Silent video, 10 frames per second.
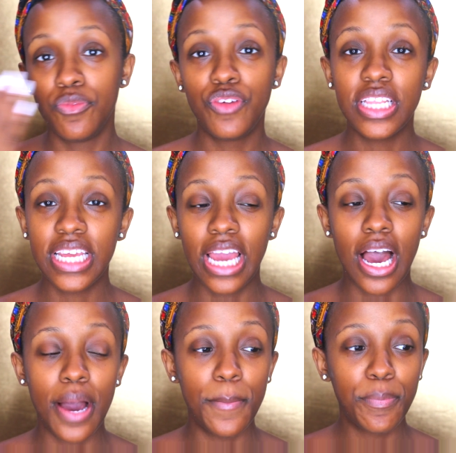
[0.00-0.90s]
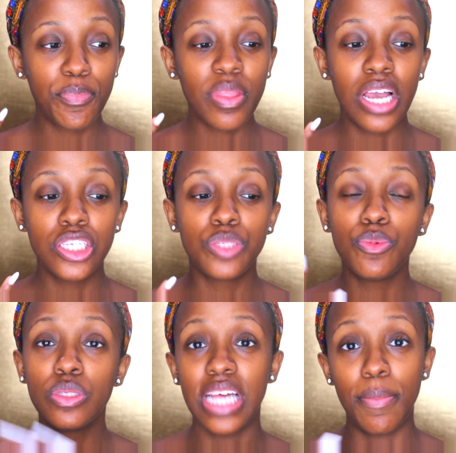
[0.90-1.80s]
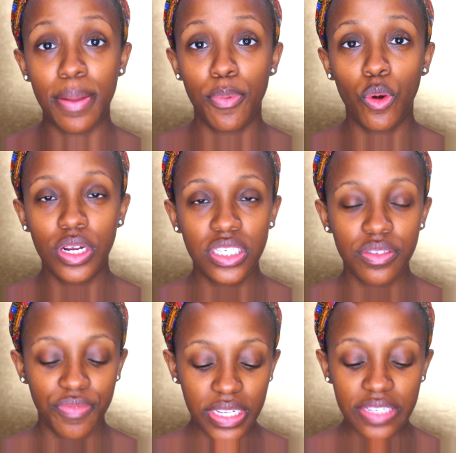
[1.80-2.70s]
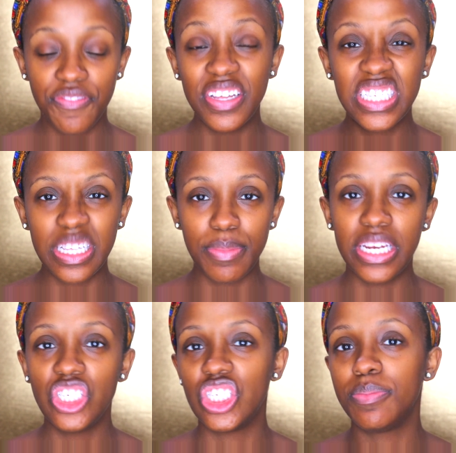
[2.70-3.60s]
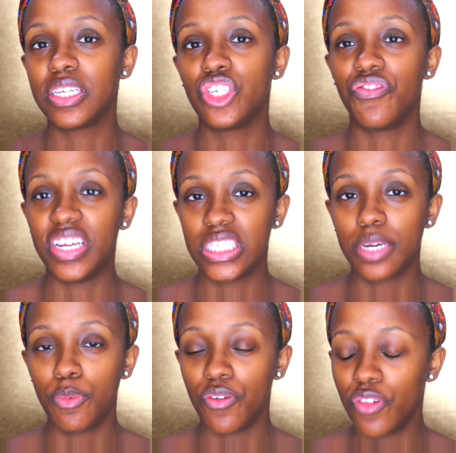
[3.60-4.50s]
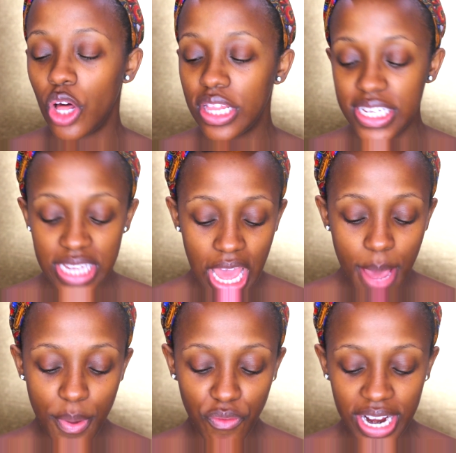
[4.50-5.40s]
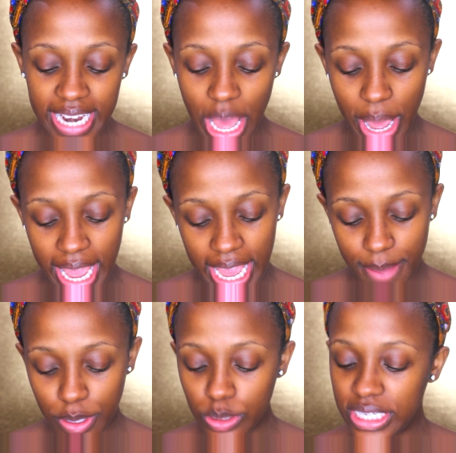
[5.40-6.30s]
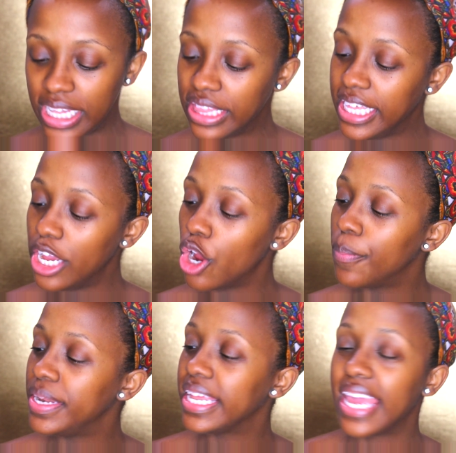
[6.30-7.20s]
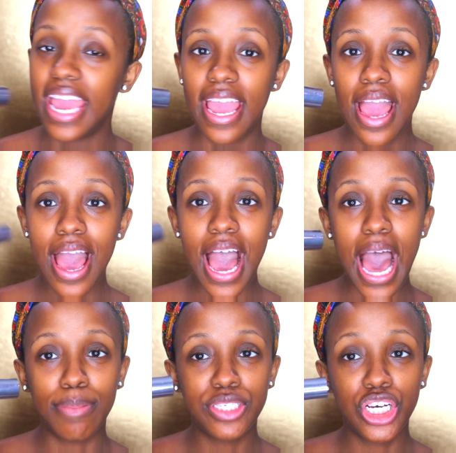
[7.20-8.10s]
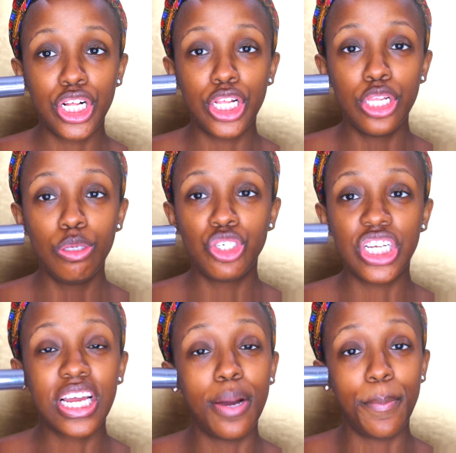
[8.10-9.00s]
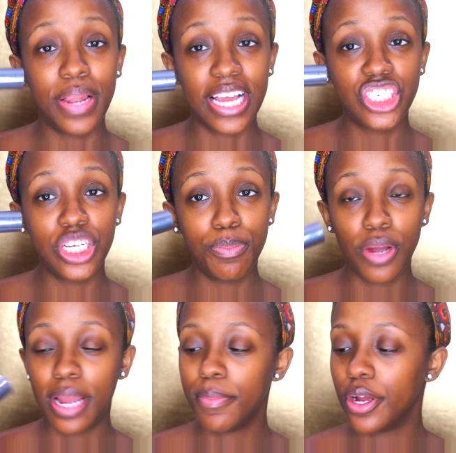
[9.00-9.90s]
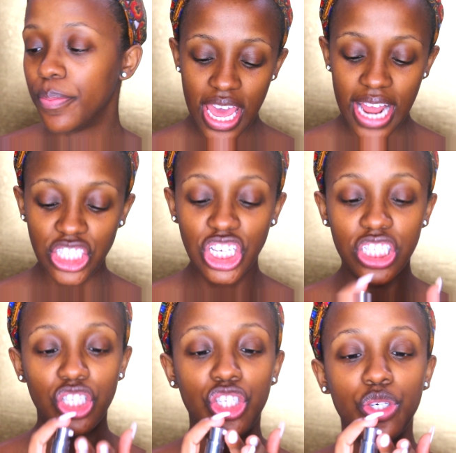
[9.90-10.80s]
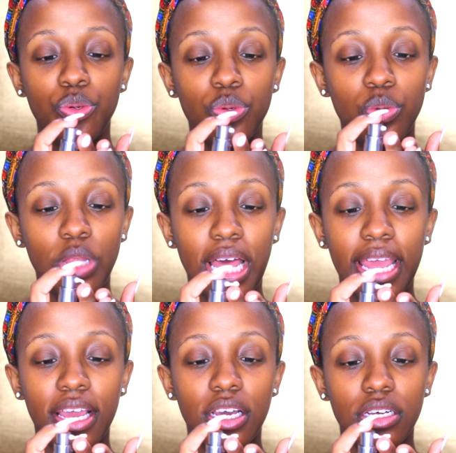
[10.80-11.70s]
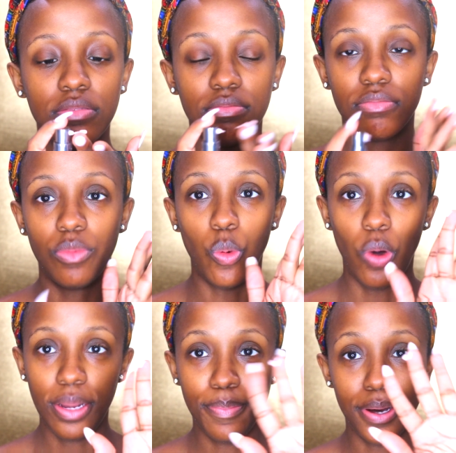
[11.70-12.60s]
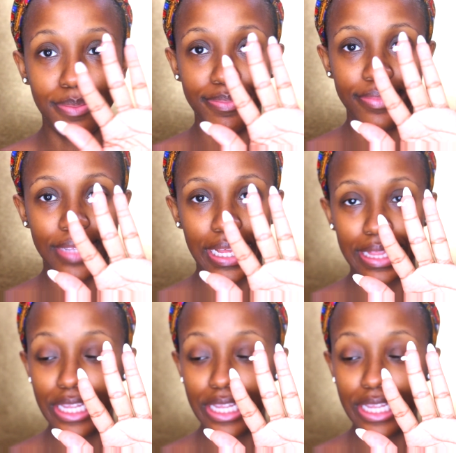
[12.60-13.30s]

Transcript: really smooths out my pores, fills them in, and just makes your face look more flawless. But right now I am using the Urban Decay Optical Illusion Complexion Primer, and I just do like one pump, like